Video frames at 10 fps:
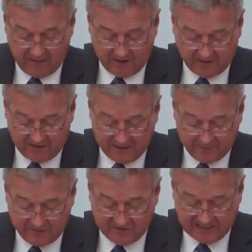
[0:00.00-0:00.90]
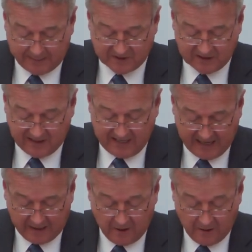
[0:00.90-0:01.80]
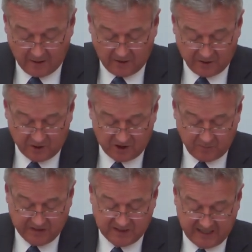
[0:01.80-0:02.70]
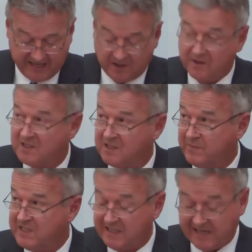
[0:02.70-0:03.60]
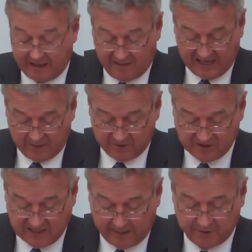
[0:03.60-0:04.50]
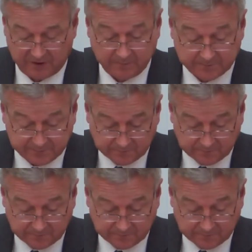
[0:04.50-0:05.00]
There are a number of steps that can and should be taken to mitigate that perception.